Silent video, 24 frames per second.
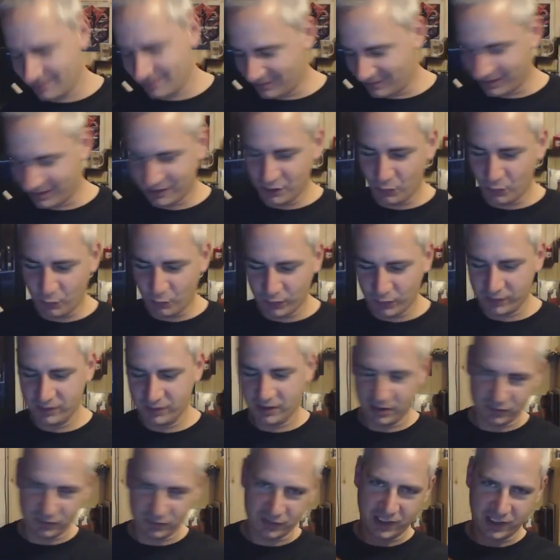I don't want to
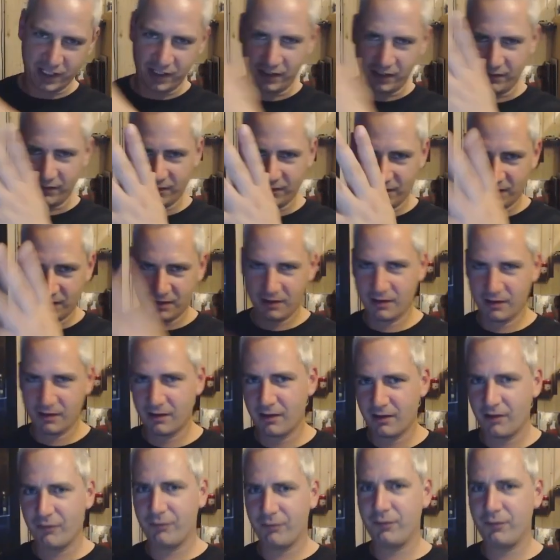use any
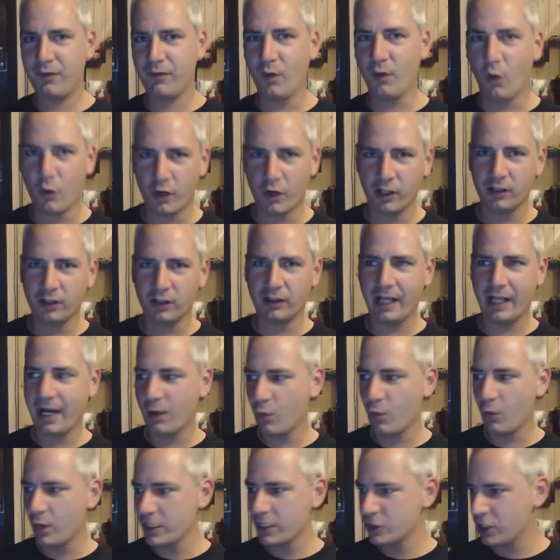floral
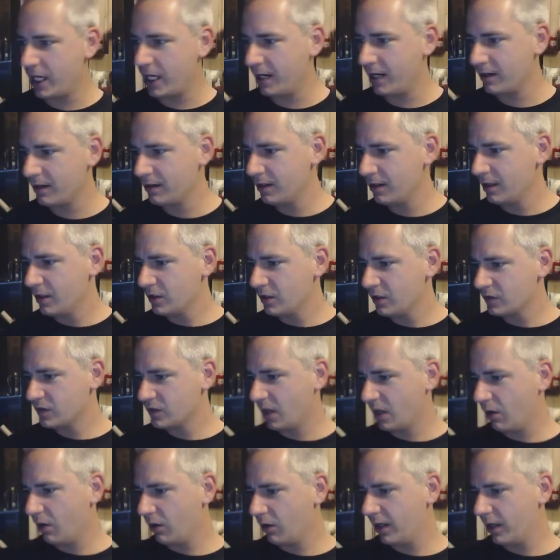language here.
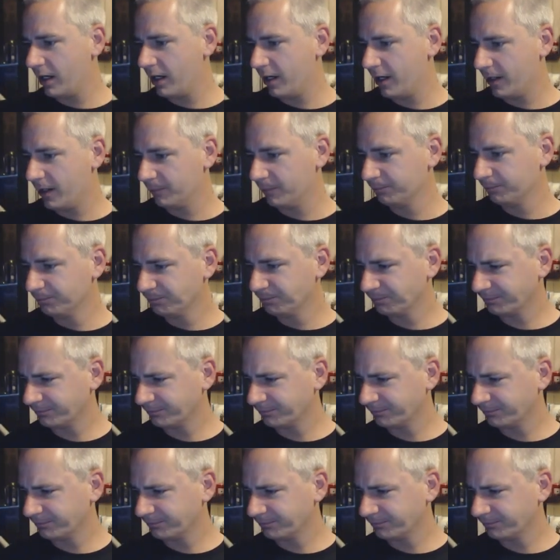So,